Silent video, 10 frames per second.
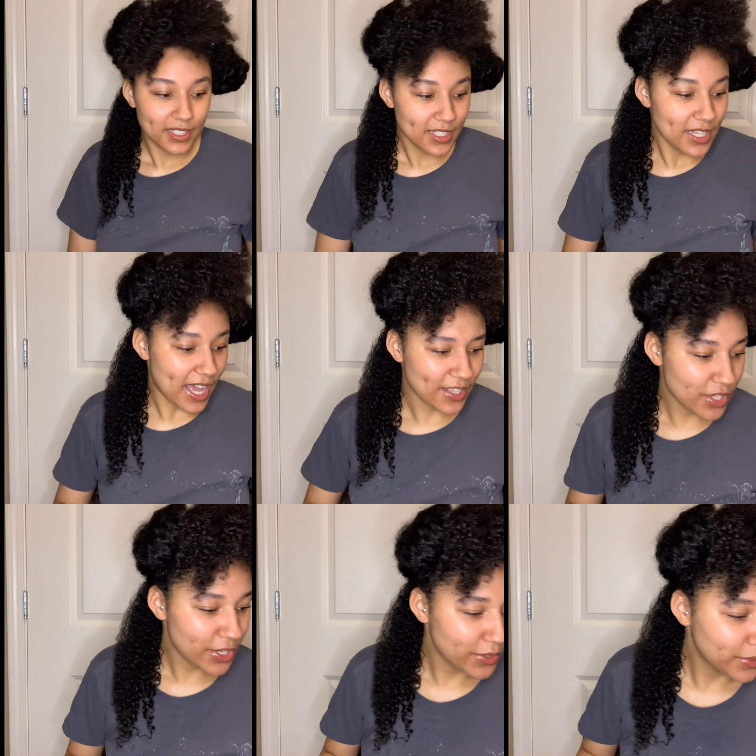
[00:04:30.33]
I don't
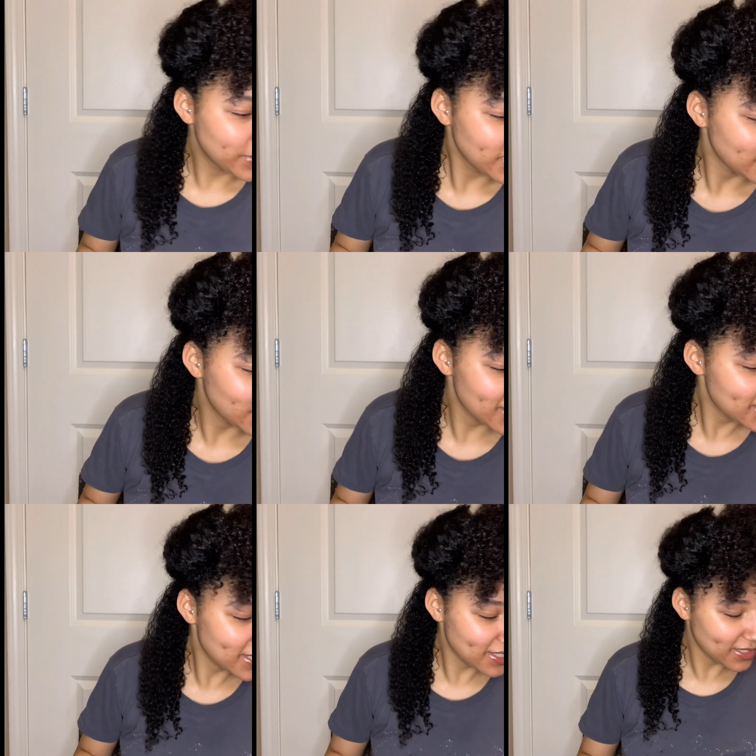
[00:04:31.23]
know,
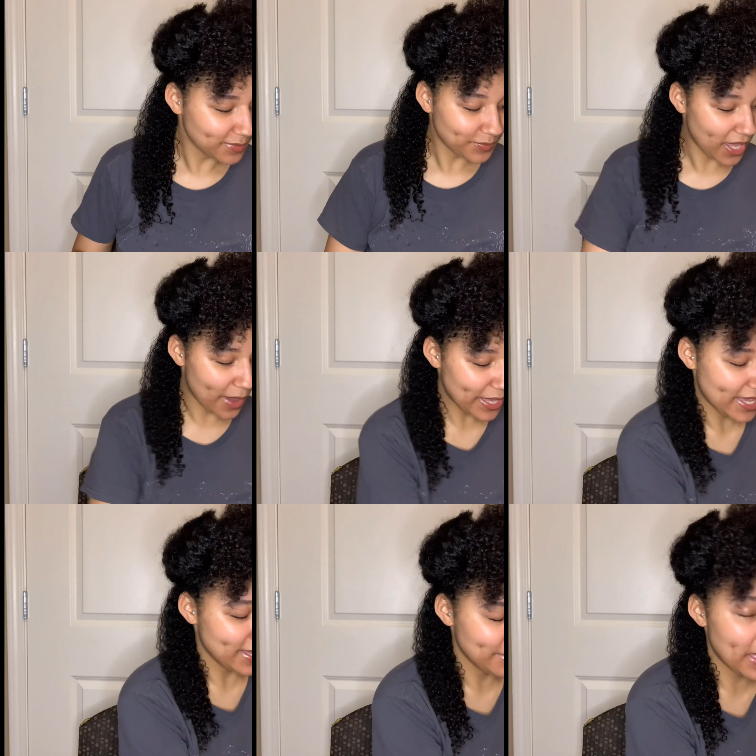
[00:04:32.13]
just how I
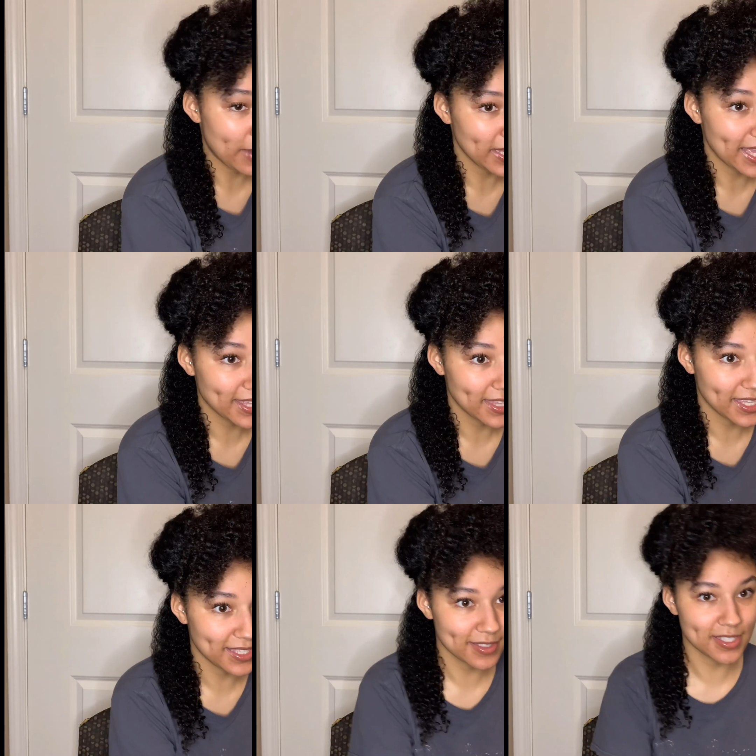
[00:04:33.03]
am, how I like
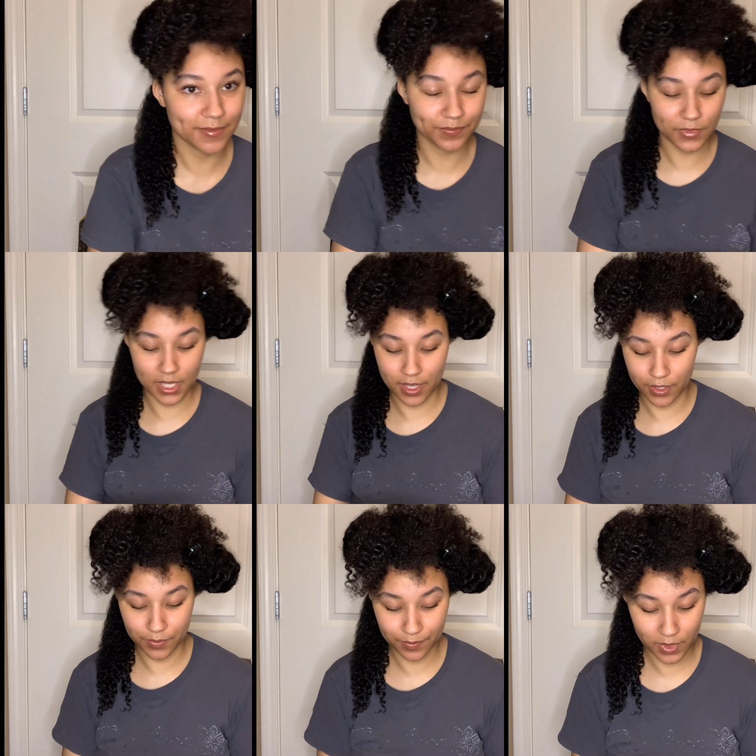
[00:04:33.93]
things. So
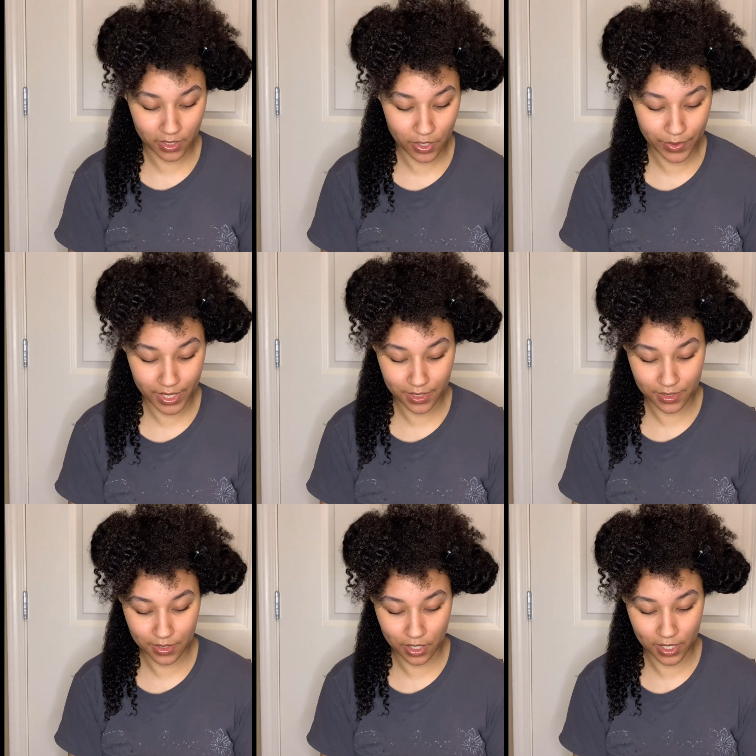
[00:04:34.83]
I'm gonna go ahead and
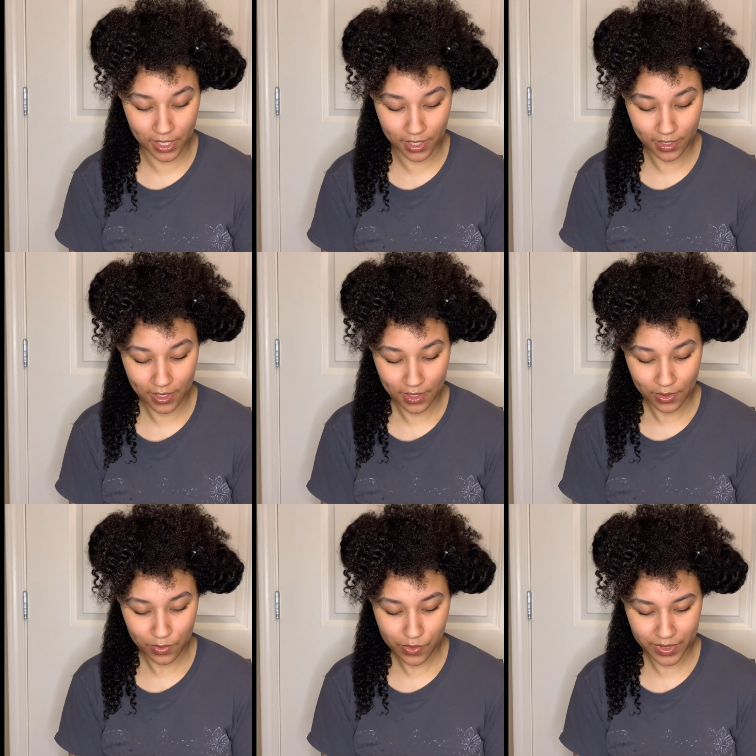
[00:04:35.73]
start.
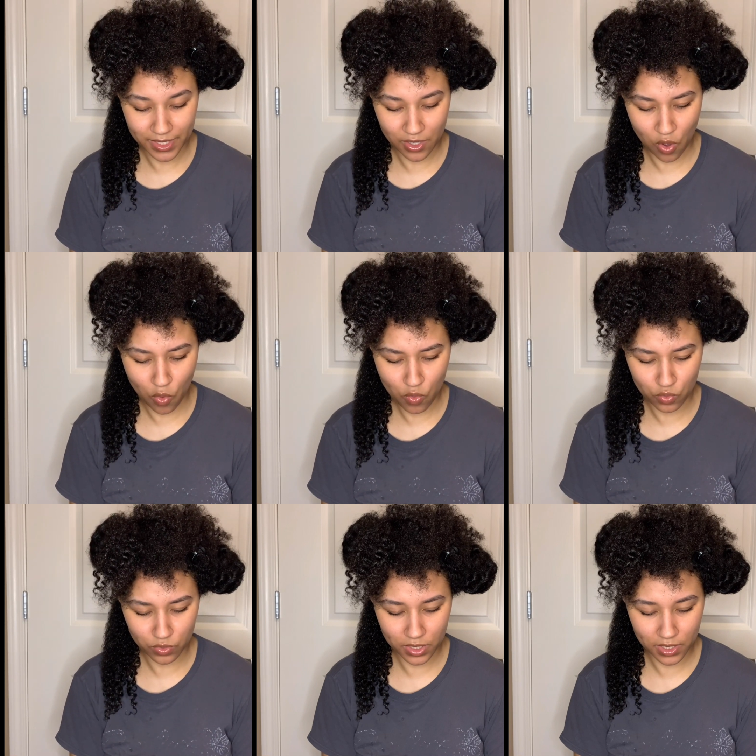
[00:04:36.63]
Ooh, it's
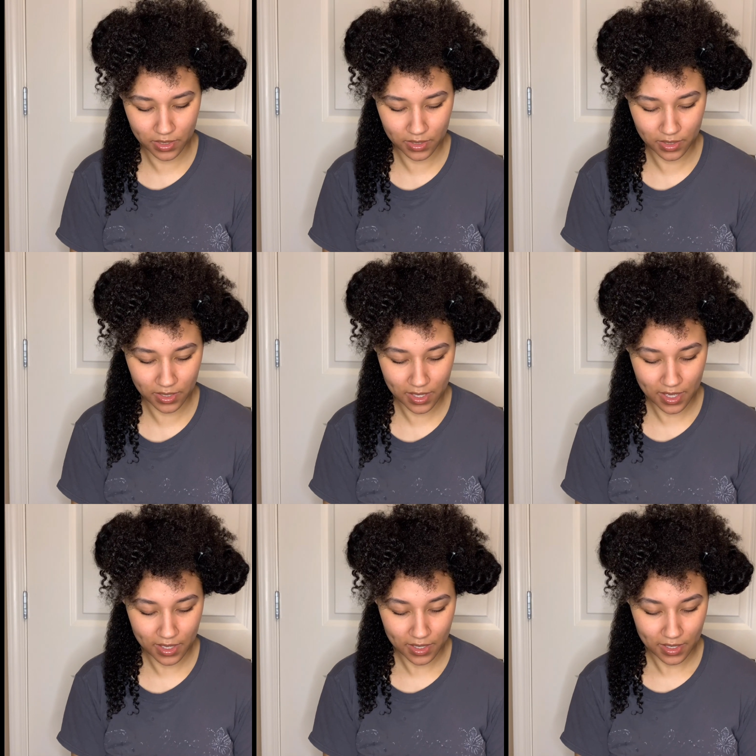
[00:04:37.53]
cold.
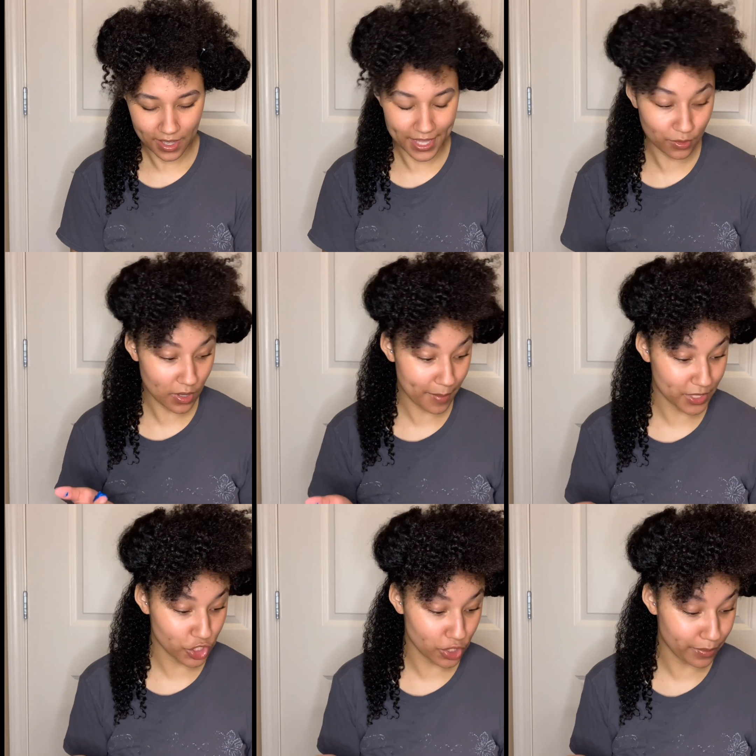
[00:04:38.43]
I don't know how much
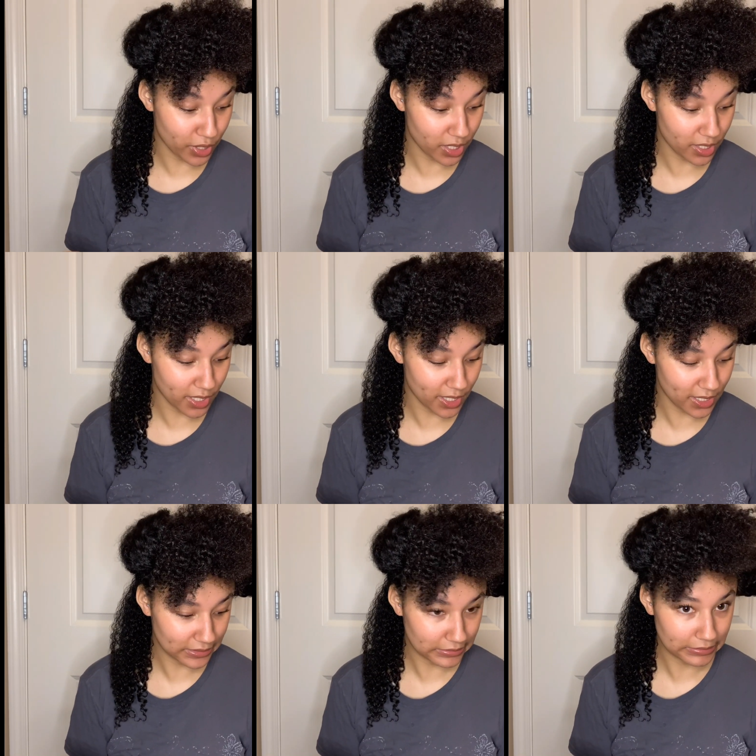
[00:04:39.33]
to put.
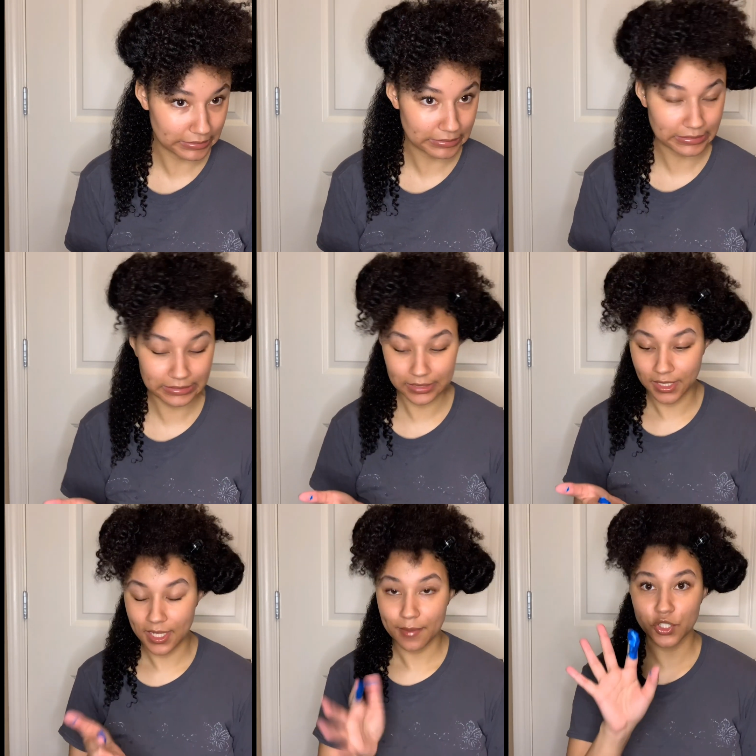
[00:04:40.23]
I'm
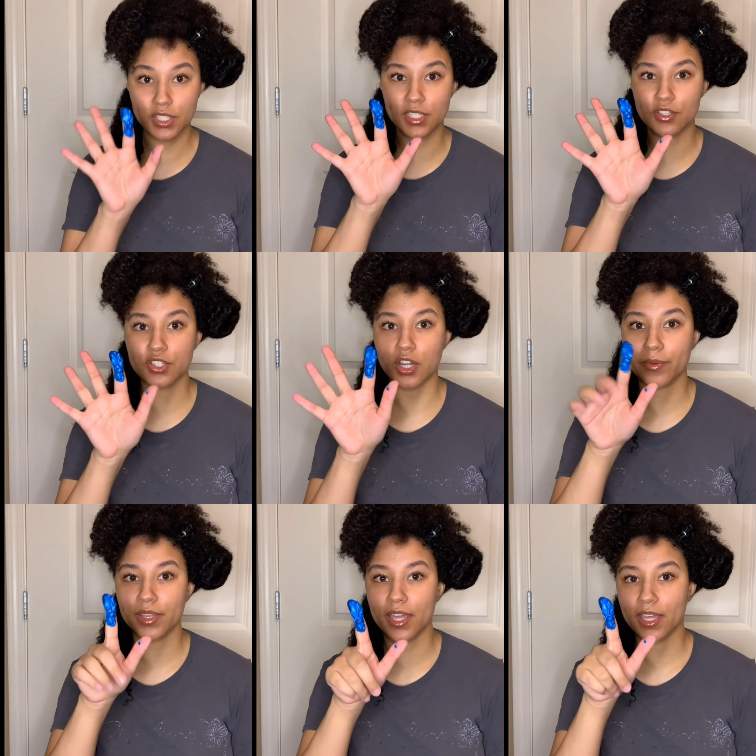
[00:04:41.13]
just gonna start with
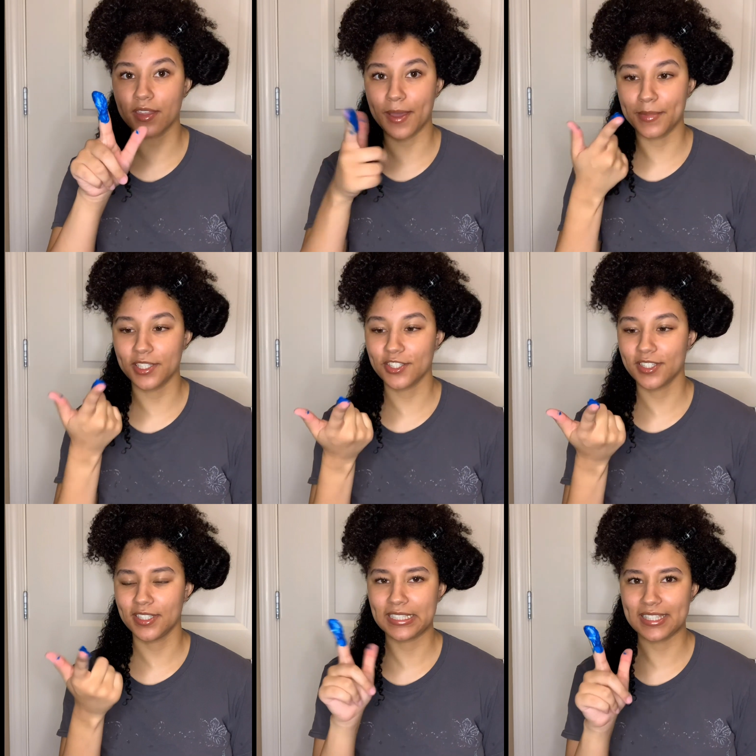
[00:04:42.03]
like that much.
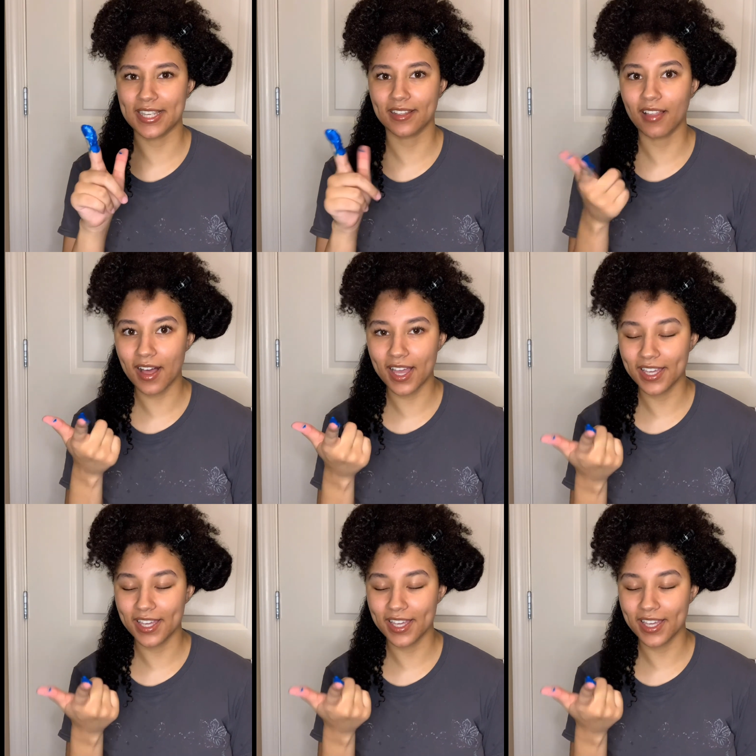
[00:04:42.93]
Is that a lot?